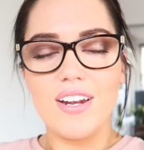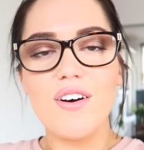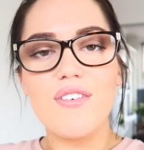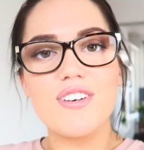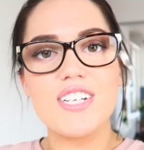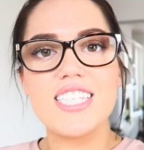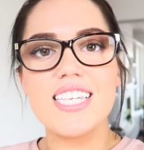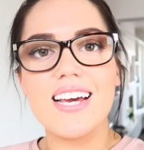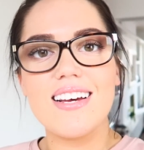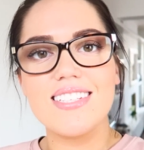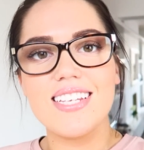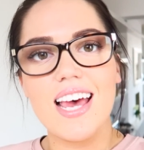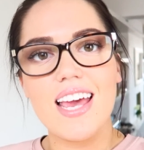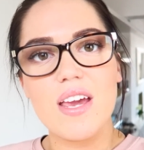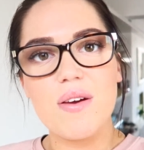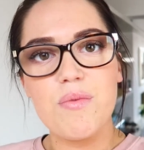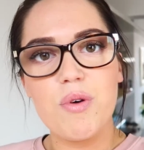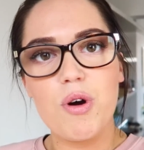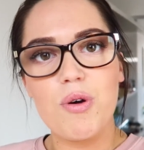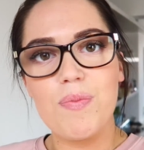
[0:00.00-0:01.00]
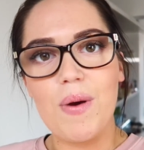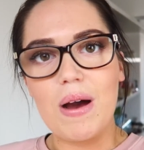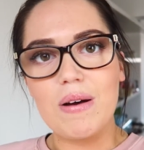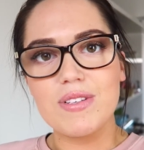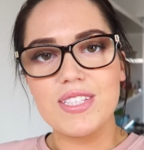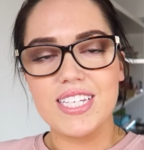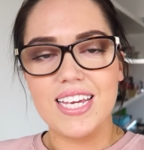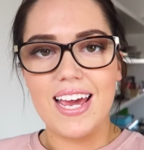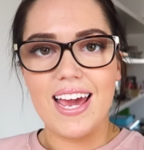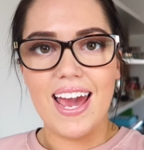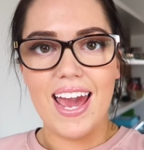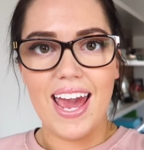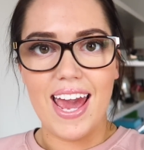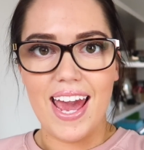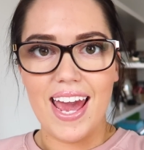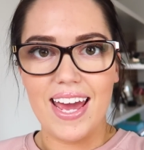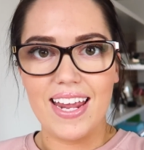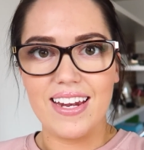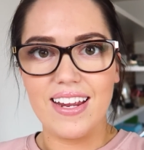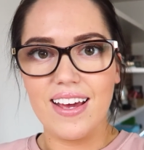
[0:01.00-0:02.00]
And obviously I'll tell you more about it
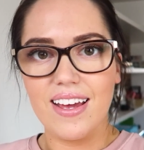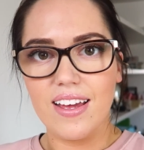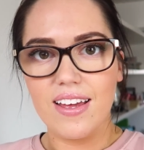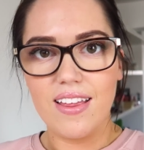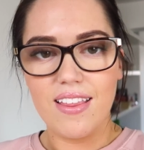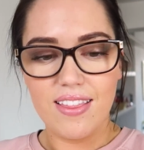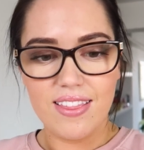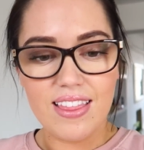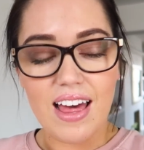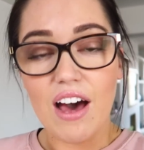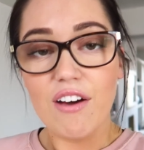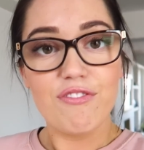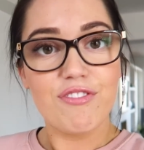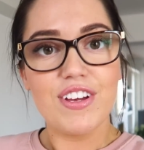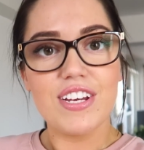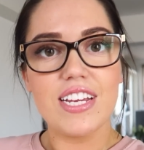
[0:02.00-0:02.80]
in that